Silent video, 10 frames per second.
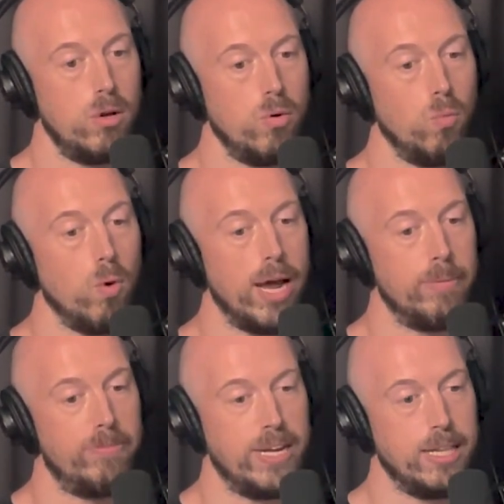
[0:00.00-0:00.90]
what I'm
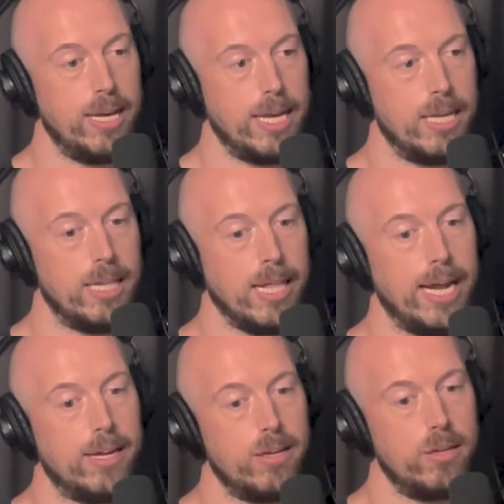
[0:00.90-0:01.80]
feeling and
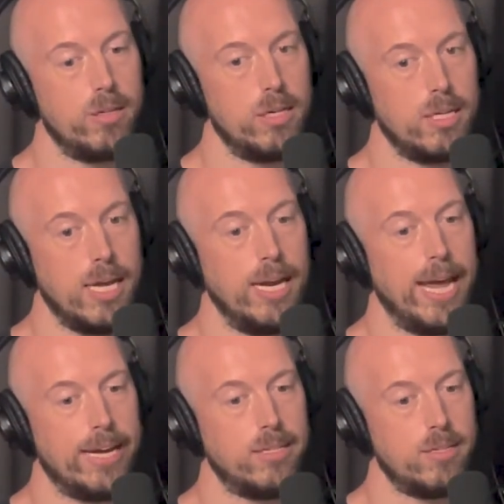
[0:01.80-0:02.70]
like
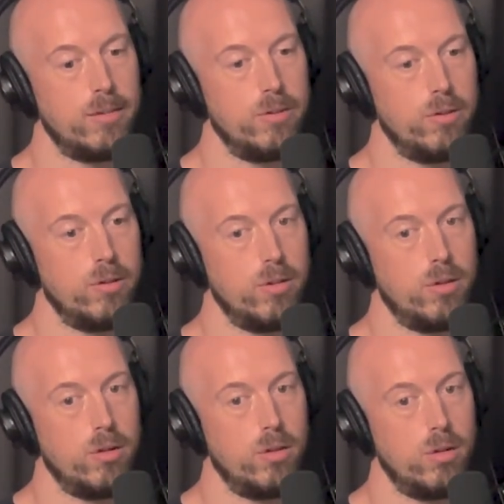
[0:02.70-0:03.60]
connect
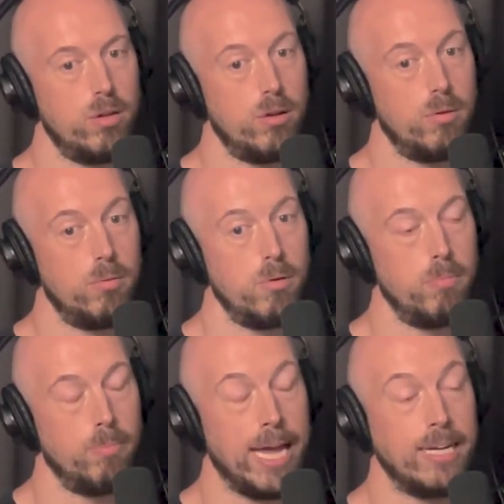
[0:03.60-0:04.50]

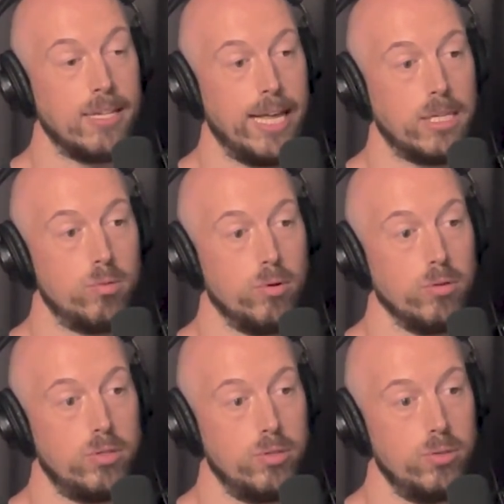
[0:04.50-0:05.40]
my intellectual
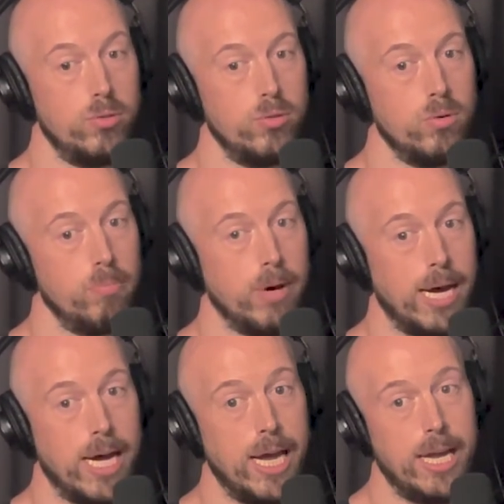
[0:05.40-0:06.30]
to
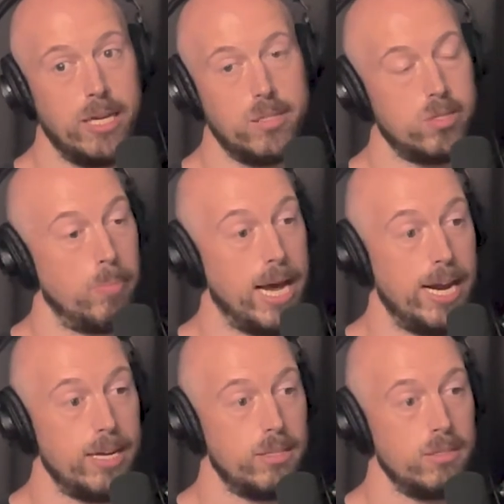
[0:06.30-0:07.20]
my
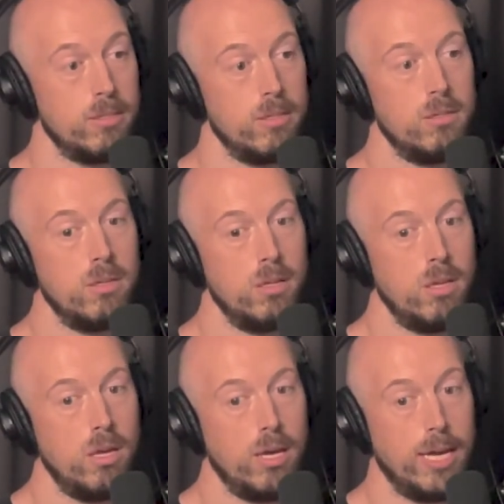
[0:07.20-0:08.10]
somatic
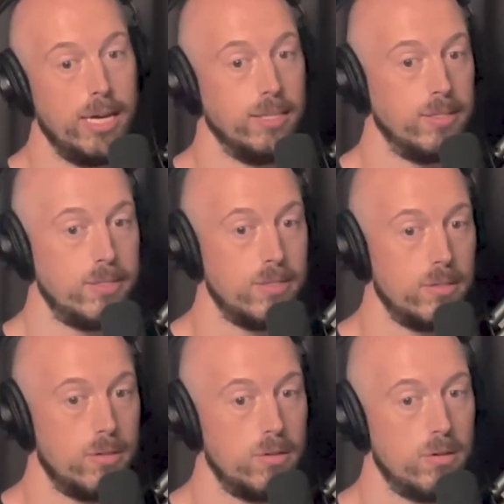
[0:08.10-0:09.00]
is
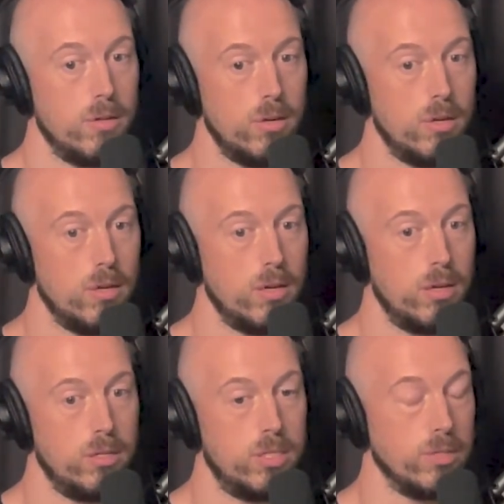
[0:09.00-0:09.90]

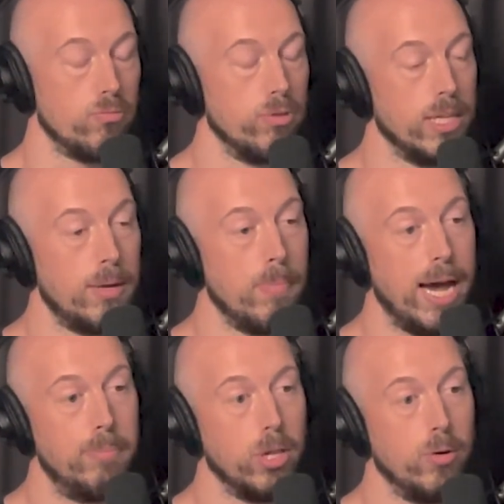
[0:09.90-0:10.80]
just really
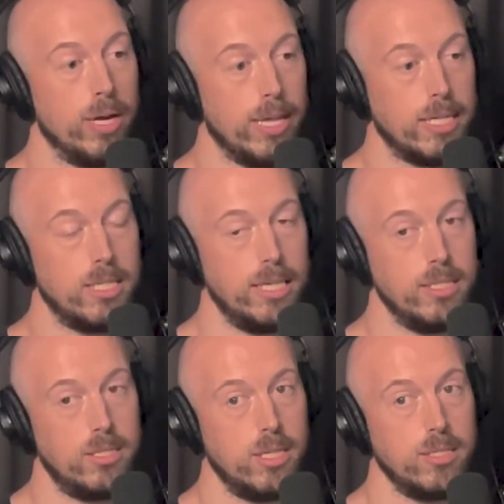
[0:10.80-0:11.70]
mind-blowing. Like, she
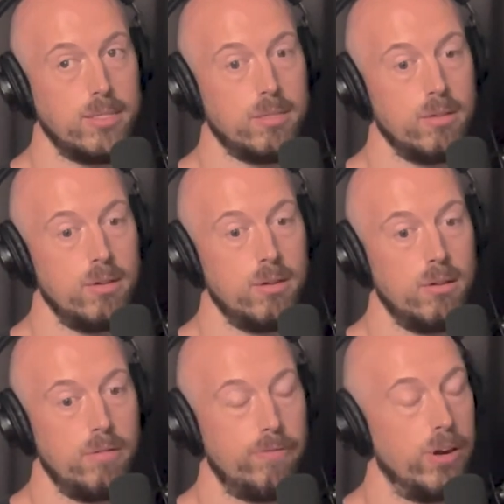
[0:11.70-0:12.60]
is just
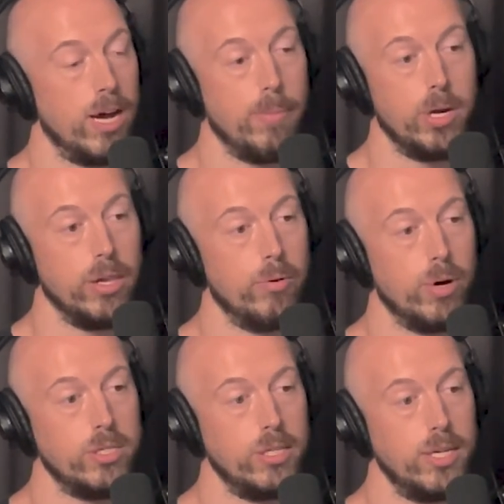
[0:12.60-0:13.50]
phenomenal at
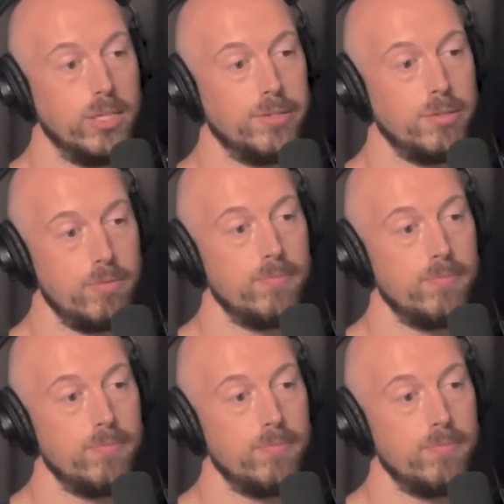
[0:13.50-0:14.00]
what she does.